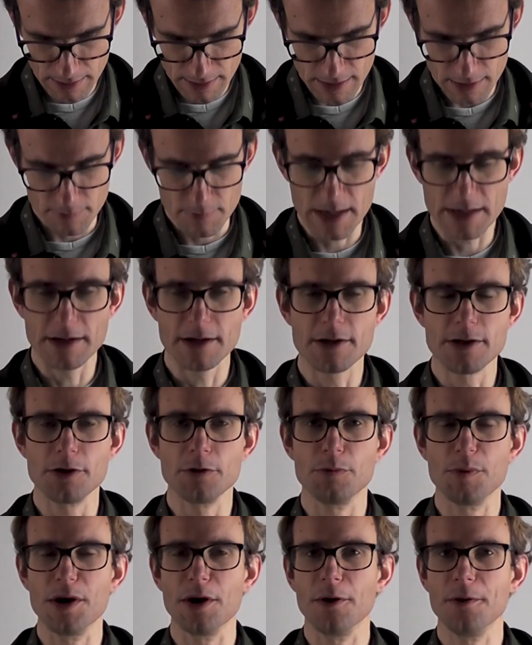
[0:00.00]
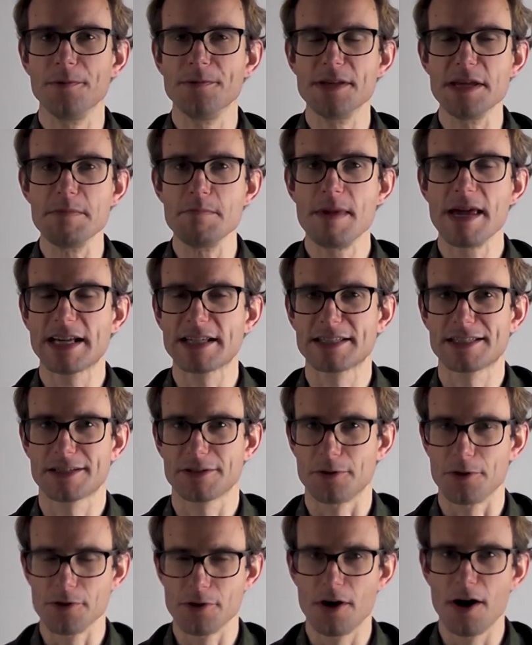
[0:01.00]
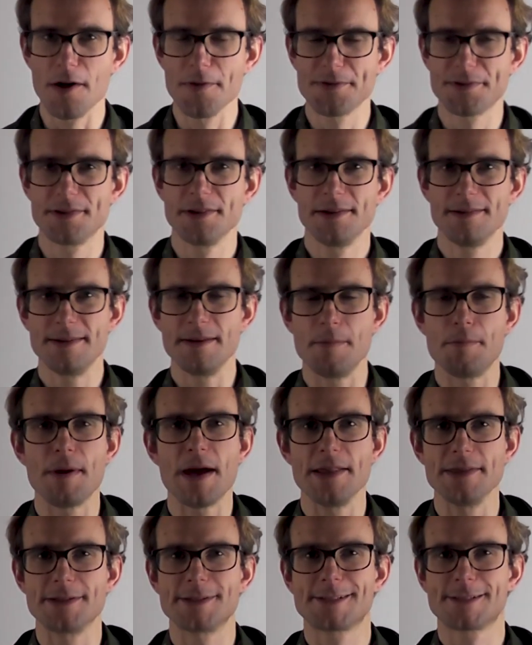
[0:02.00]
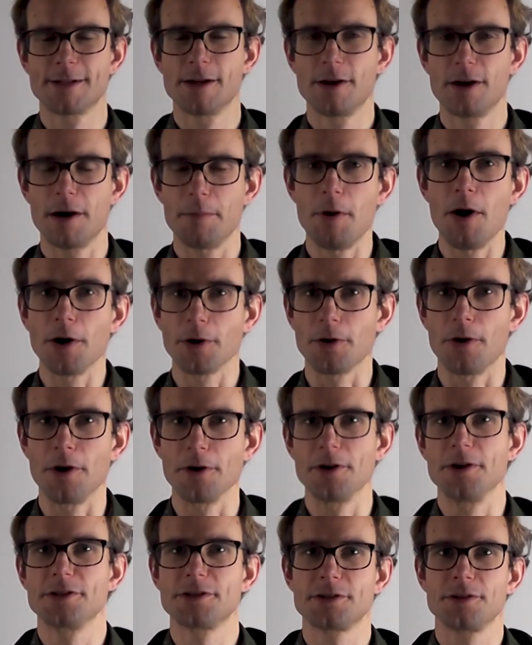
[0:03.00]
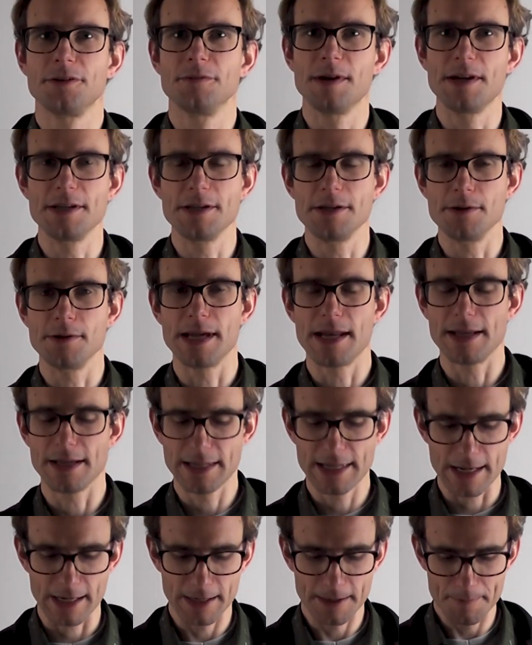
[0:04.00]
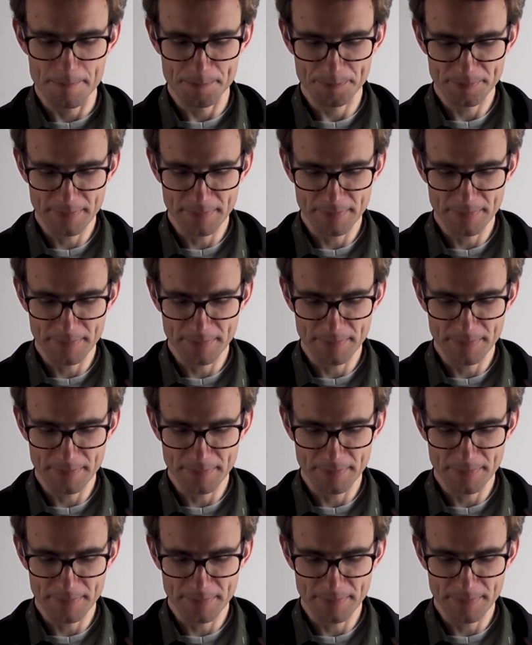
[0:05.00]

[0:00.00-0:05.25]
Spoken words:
And whether you will demix or not depends, among others, on whether you get a kick.